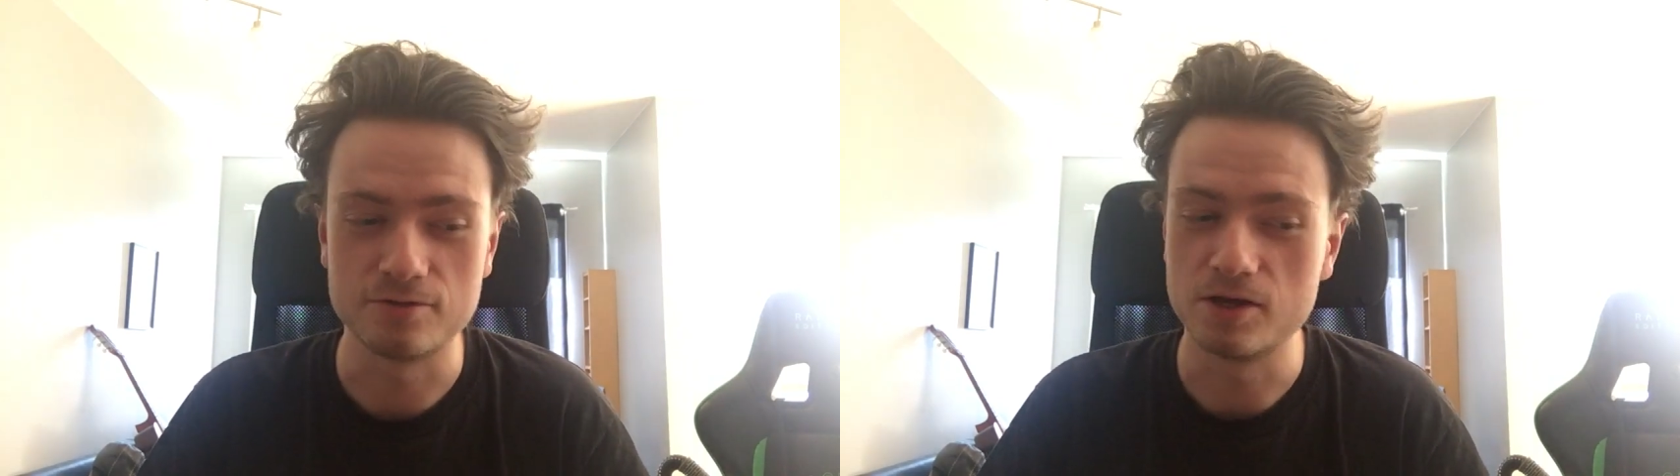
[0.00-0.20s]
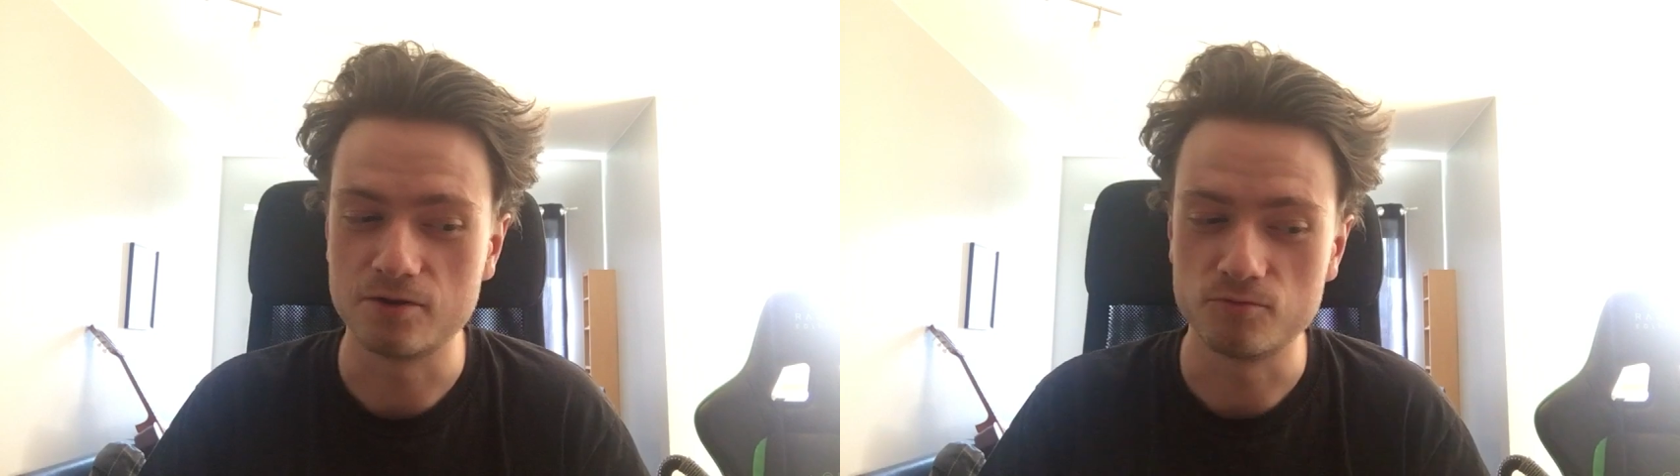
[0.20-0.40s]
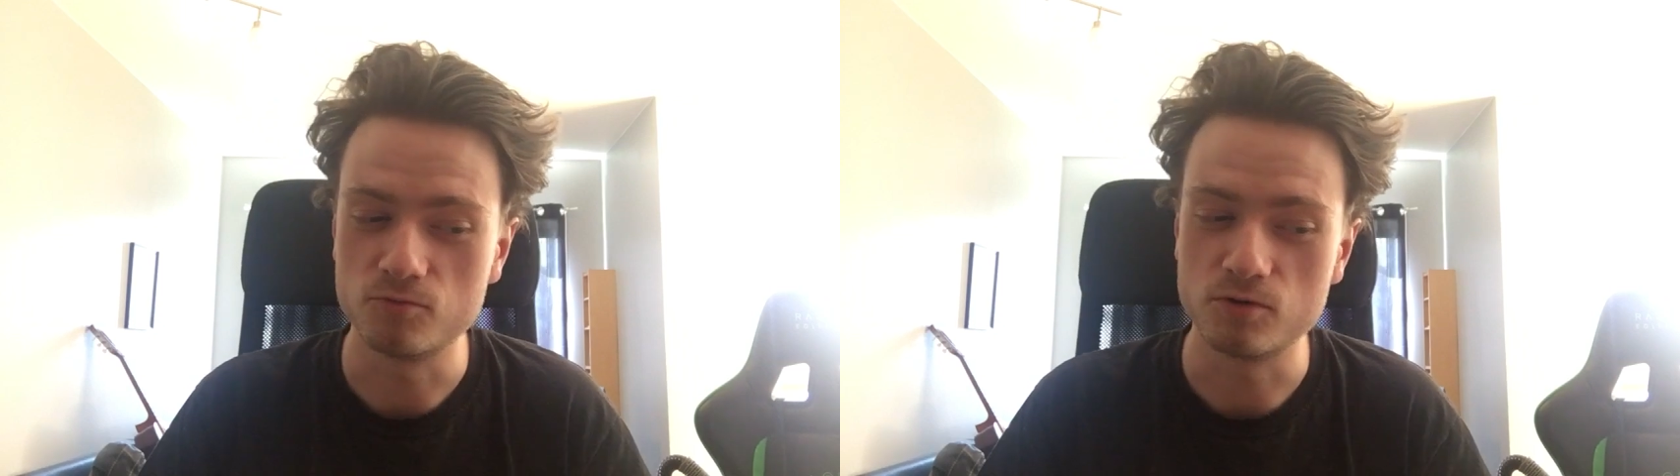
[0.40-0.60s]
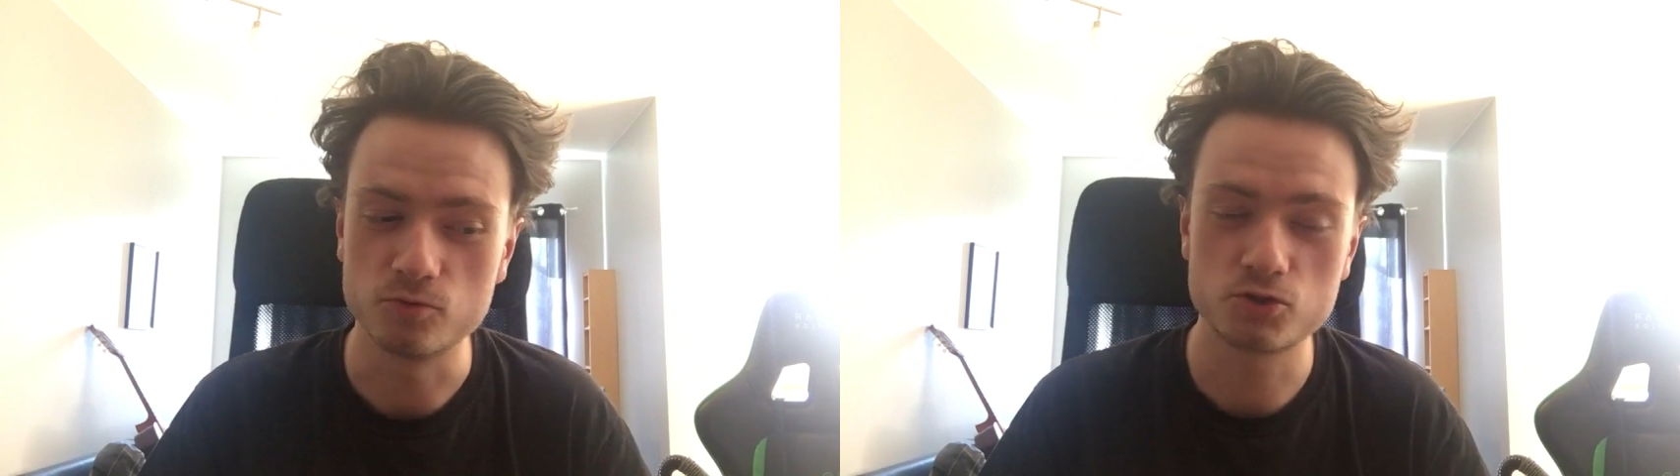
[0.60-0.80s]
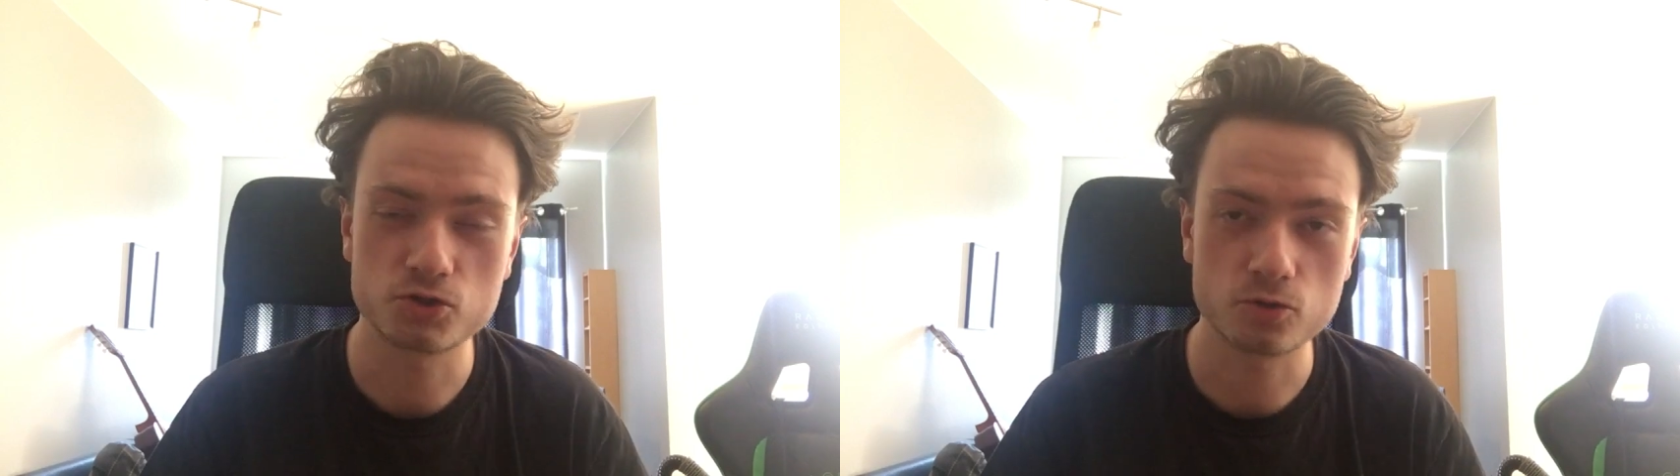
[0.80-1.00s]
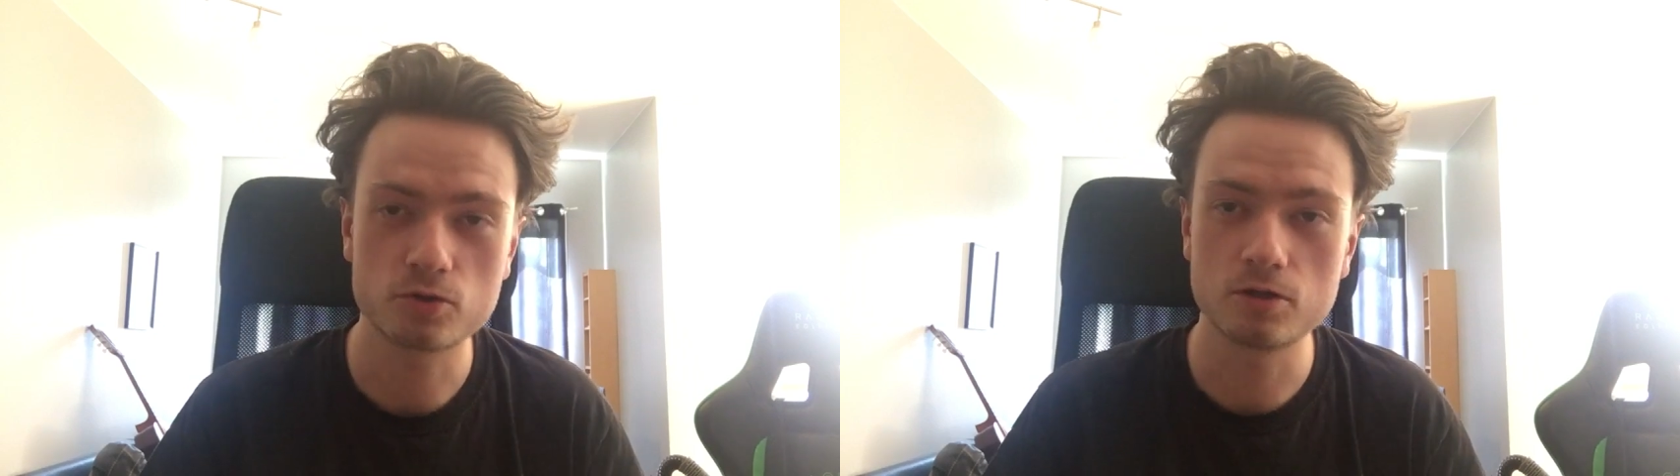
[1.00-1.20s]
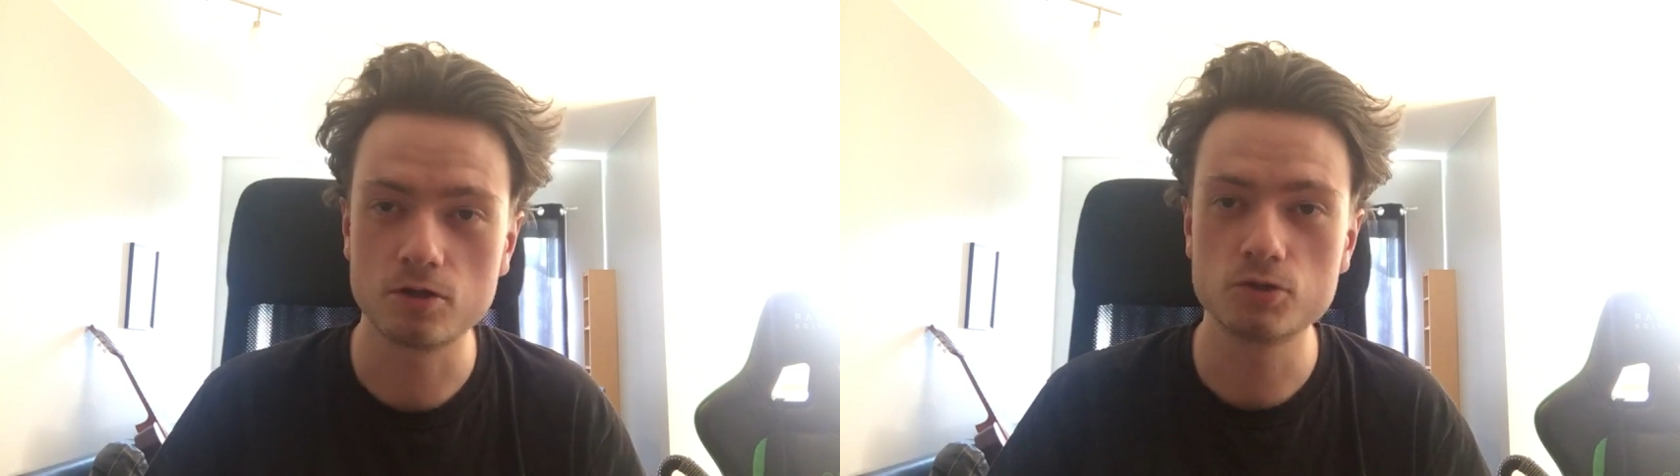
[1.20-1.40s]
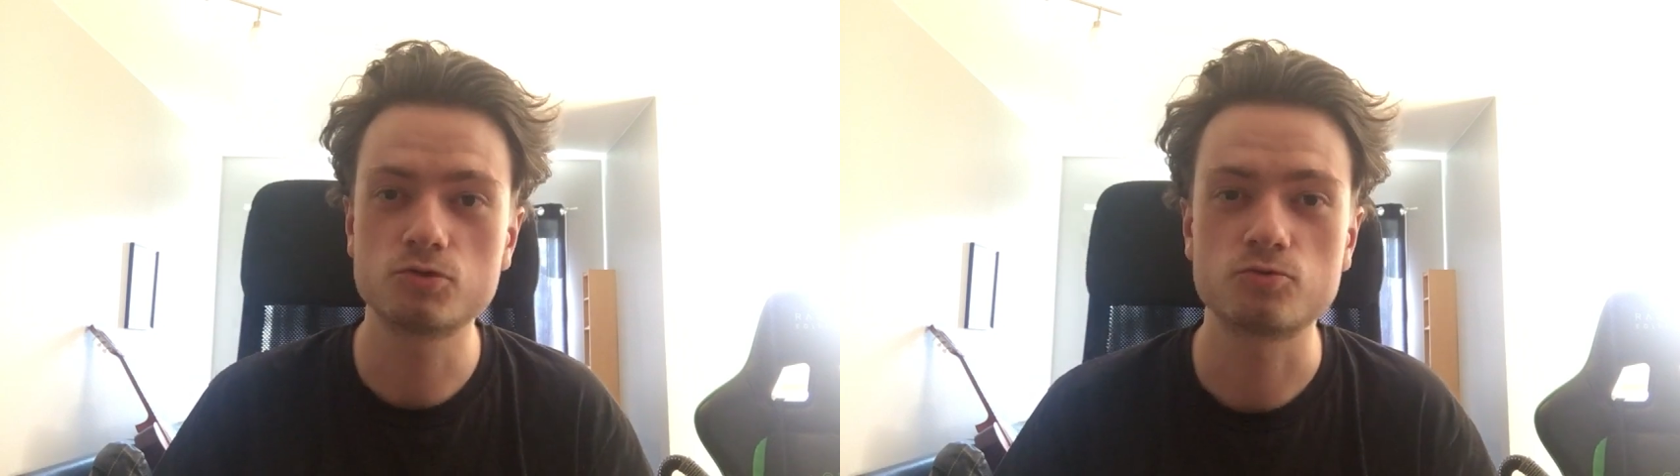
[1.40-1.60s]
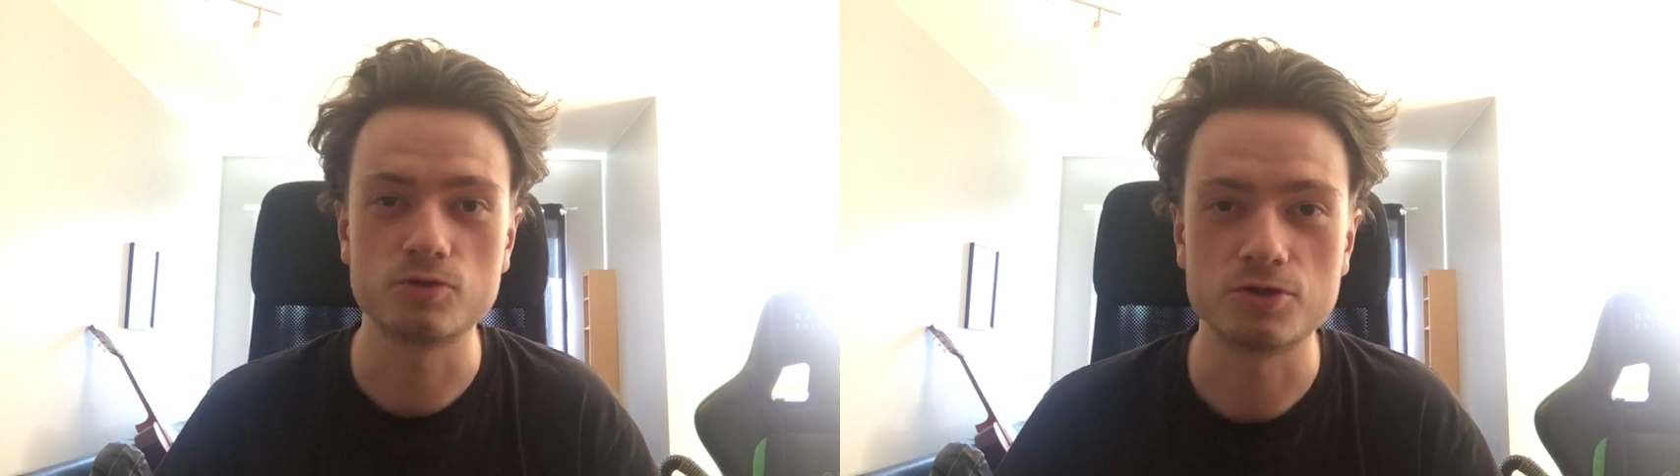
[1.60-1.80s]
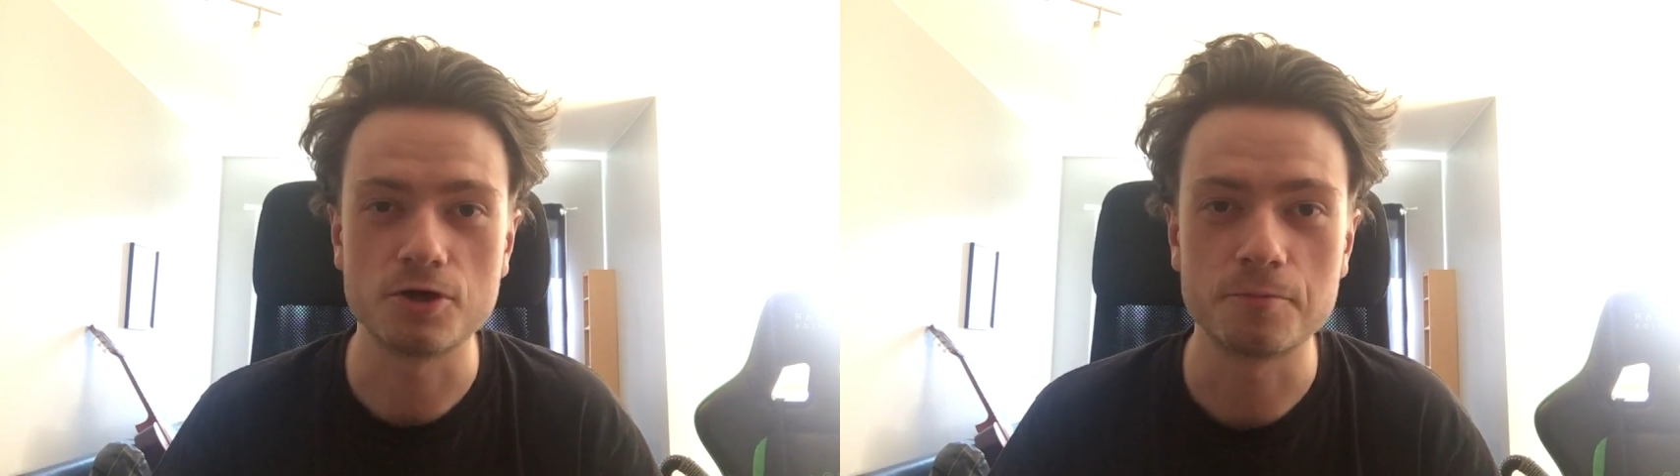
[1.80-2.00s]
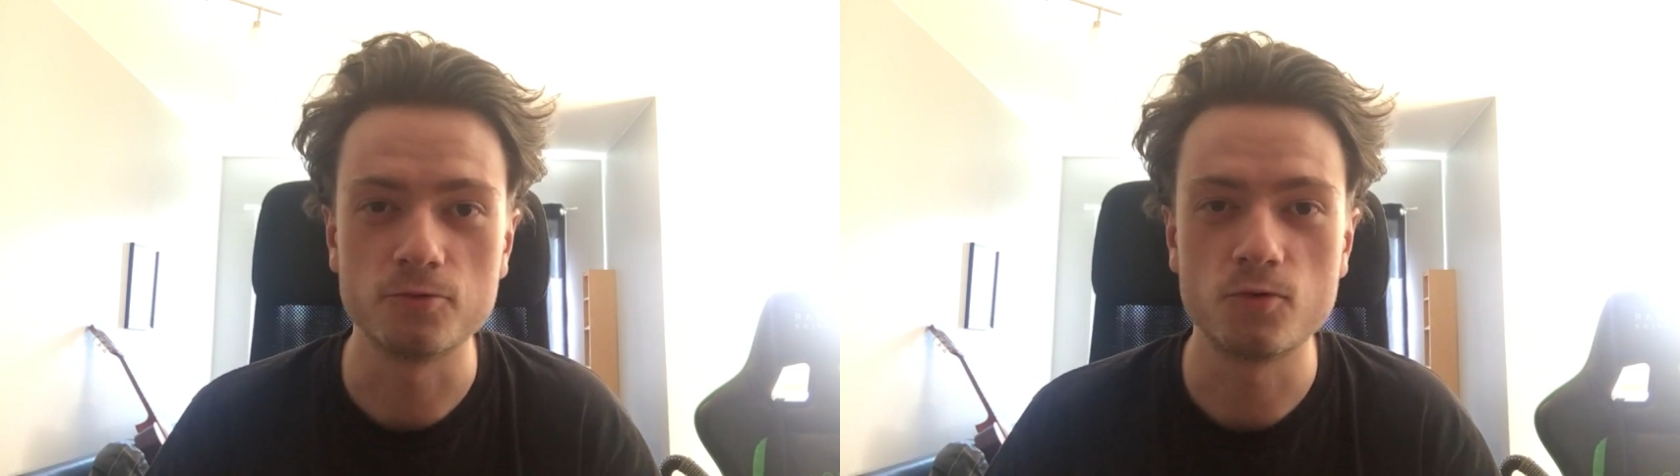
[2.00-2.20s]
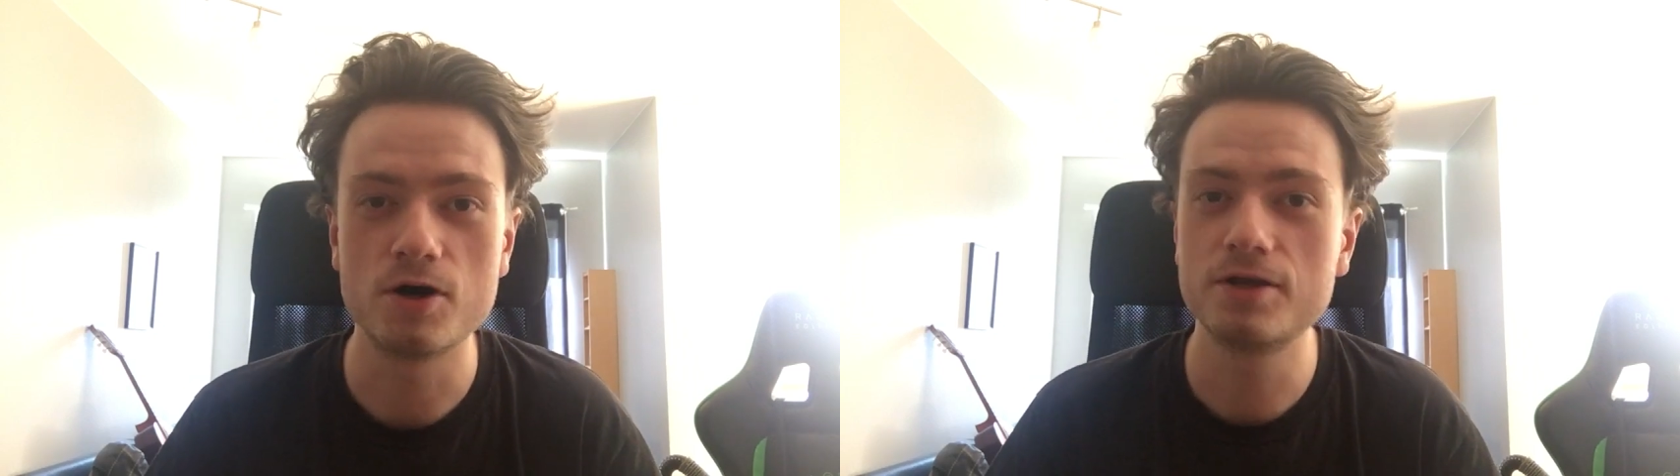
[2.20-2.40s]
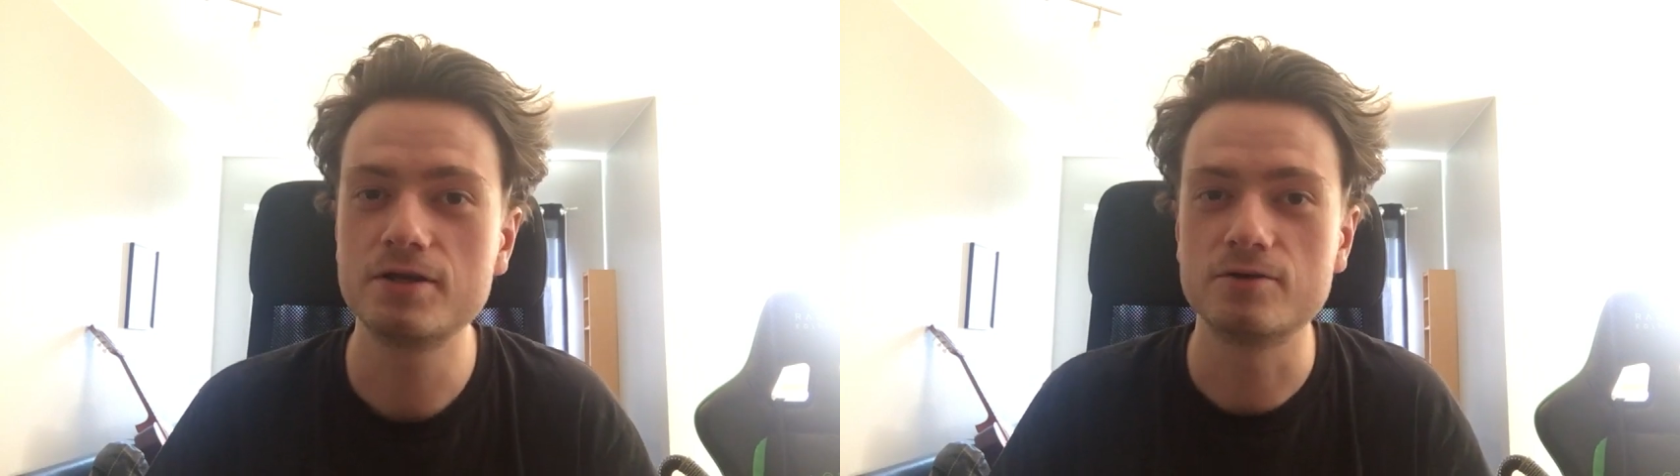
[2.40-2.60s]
It was so close with number 1.